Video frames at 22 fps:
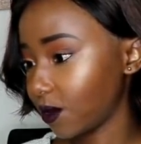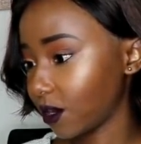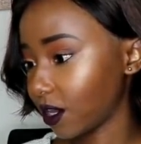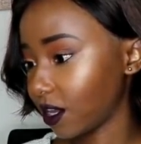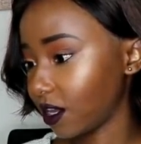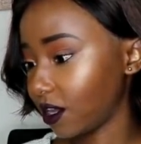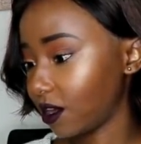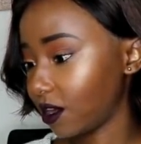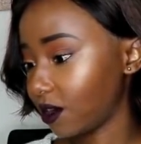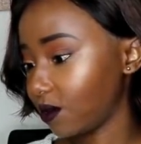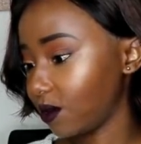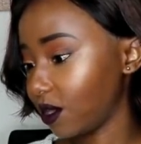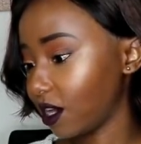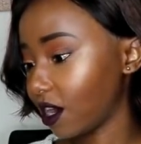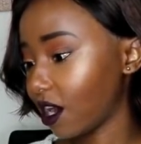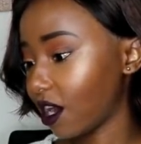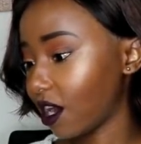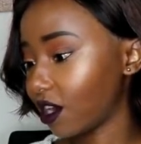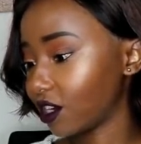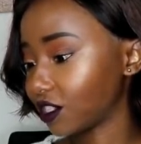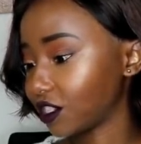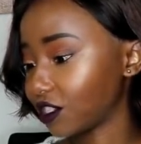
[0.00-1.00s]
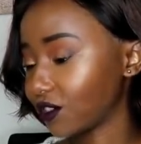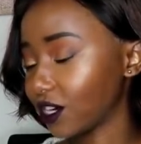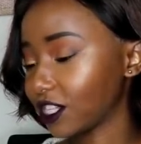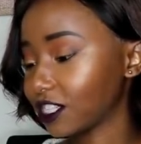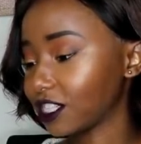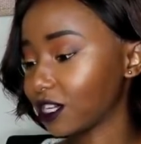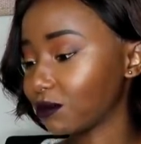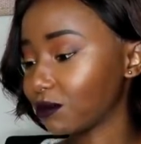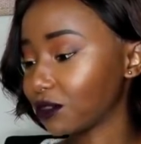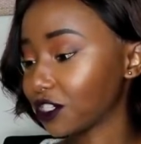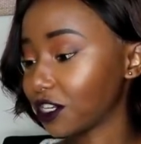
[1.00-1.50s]
Okay, here we are. So
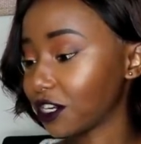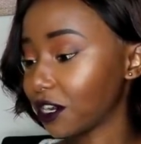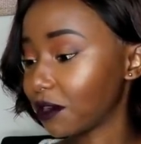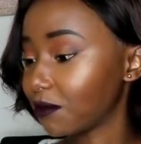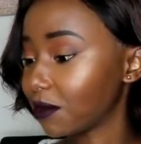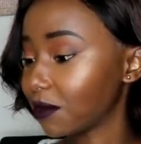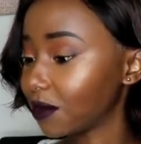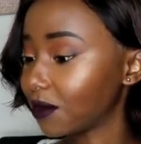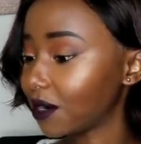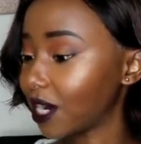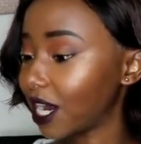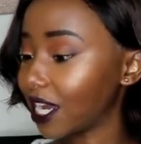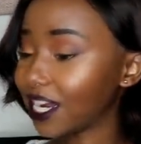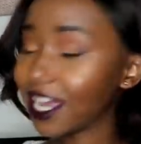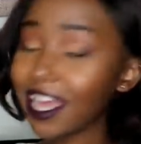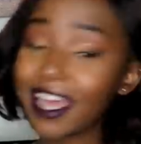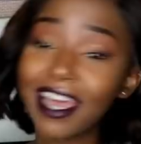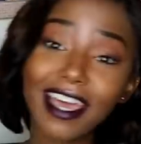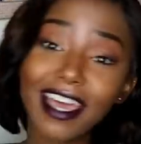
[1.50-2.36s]
assumption number one.